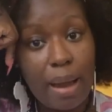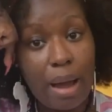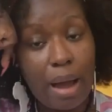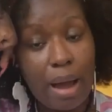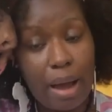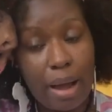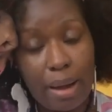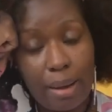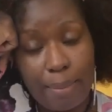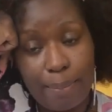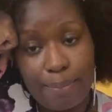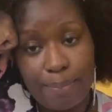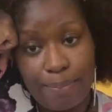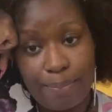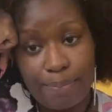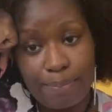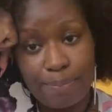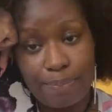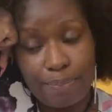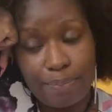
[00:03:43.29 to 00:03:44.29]

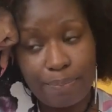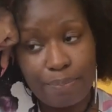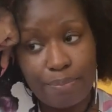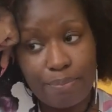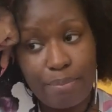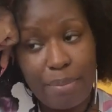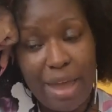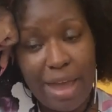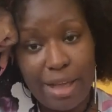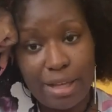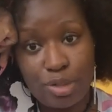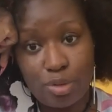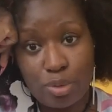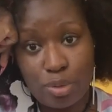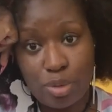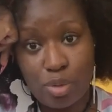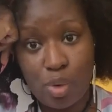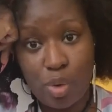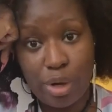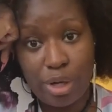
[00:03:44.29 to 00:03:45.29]
match
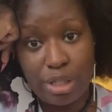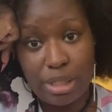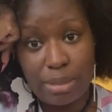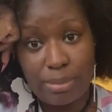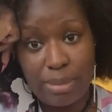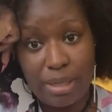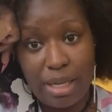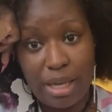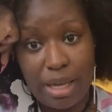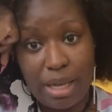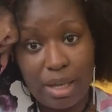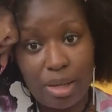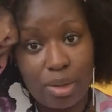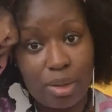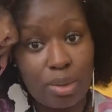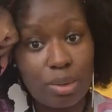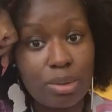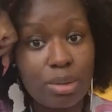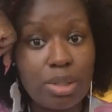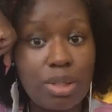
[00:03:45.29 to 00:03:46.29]
was going to be
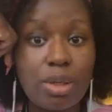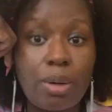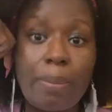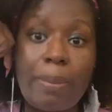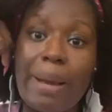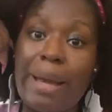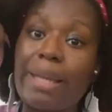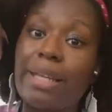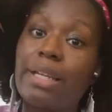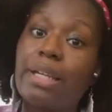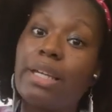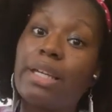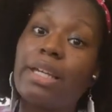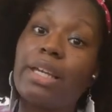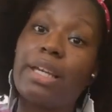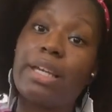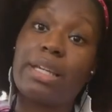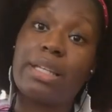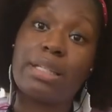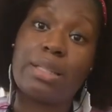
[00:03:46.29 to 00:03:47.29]
held, so Mike
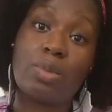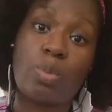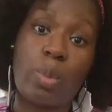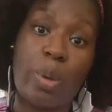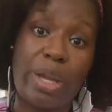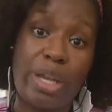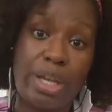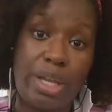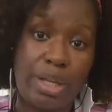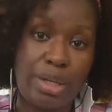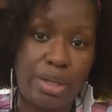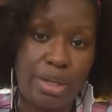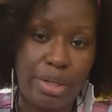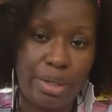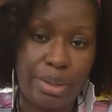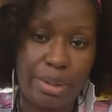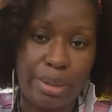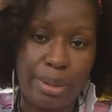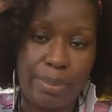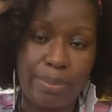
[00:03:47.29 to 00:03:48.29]
could get his weigh-in
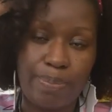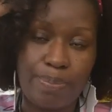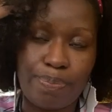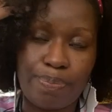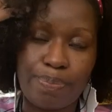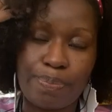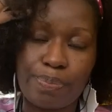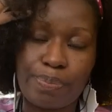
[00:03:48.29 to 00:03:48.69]
done.